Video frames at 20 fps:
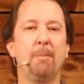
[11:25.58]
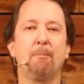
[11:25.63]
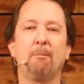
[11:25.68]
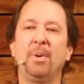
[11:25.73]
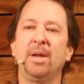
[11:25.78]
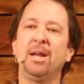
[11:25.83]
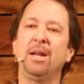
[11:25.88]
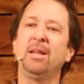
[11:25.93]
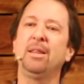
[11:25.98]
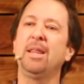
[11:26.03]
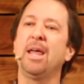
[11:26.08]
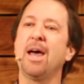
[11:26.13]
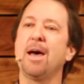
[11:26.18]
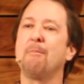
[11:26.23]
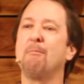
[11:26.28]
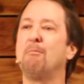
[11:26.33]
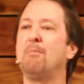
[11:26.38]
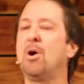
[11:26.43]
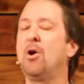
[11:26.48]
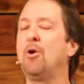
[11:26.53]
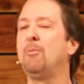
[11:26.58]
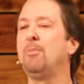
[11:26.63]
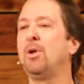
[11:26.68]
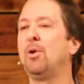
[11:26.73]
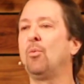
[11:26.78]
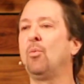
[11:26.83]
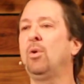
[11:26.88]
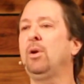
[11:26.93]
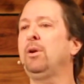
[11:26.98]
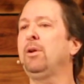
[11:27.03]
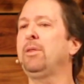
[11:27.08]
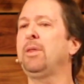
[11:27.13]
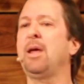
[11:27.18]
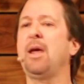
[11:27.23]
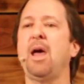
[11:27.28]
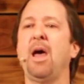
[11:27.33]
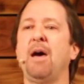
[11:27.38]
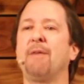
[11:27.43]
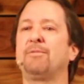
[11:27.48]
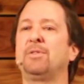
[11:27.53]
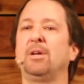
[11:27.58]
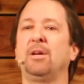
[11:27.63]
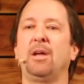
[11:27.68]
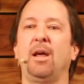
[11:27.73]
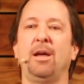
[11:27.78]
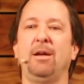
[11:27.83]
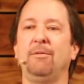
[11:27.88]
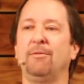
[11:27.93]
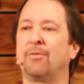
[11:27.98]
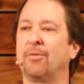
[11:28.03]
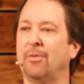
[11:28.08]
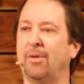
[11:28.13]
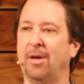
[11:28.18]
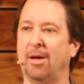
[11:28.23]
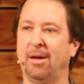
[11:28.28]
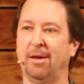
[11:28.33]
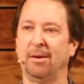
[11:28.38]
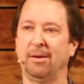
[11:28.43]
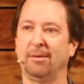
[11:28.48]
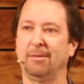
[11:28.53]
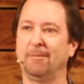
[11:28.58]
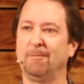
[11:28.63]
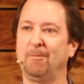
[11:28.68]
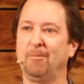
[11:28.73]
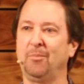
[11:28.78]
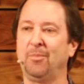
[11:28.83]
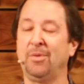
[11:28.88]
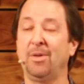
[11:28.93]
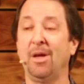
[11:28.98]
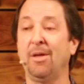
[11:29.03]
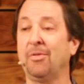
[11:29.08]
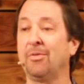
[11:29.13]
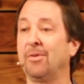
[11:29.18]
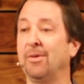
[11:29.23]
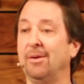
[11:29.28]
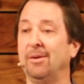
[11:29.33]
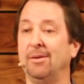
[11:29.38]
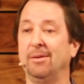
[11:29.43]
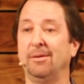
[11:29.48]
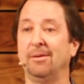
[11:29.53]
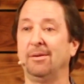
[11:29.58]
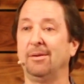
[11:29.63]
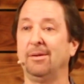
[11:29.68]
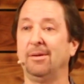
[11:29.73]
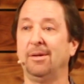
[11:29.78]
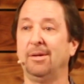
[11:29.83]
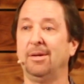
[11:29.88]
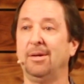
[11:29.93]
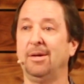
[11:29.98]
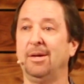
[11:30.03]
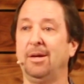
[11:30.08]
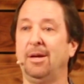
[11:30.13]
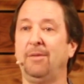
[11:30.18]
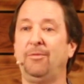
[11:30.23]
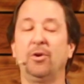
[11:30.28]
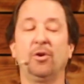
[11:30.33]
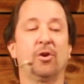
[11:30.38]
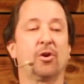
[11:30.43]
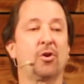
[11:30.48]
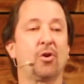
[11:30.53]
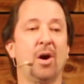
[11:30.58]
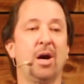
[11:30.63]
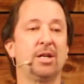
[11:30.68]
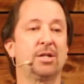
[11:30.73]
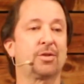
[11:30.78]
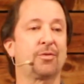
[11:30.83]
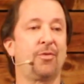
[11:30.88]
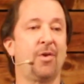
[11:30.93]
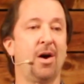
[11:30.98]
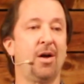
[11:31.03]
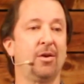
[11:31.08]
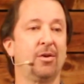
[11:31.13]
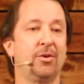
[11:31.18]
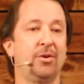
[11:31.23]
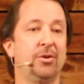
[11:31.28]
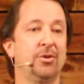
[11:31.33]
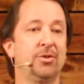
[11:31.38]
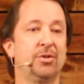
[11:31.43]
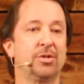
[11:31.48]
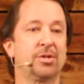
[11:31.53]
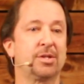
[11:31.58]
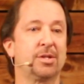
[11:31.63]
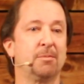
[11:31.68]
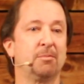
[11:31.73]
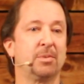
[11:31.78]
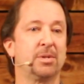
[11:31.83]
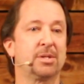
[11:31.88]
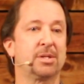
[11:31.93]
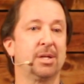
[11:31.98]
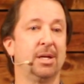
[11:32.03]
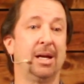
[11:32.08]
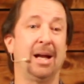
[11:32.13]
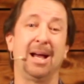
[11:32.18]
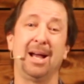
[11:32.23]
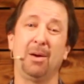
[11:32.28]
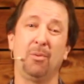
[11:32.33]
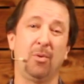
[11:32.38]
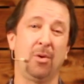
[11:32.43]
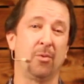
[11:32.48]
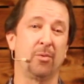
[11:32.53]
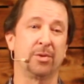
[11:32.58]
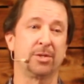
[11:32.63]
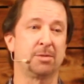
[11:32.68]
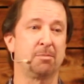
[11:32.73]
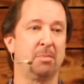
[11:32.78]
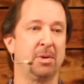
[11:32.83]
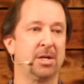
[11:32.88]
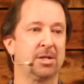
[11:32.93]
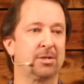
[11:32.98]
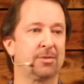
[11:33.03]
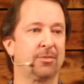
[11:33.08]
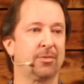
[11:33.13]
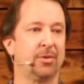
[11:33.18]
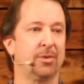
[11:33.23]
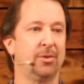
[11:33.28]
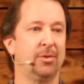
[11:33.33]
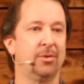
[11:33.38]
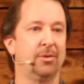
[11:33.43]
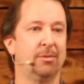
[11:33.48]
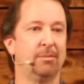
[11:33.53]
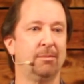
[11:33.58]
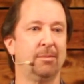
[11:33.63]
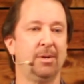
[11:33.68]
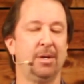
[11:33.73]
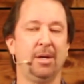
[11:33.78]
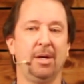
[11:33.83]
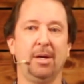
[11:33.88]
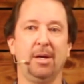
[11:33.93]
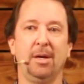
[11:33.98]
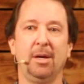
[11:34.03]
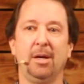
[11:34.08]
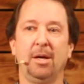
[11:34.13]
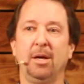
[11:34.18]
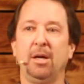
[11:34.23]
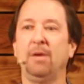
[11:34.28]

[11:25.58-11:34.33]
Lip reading: But in that moment, what do they have to gain for that? Nothing. If you're a Christ follower, you're just simply saying, I want what's best for you.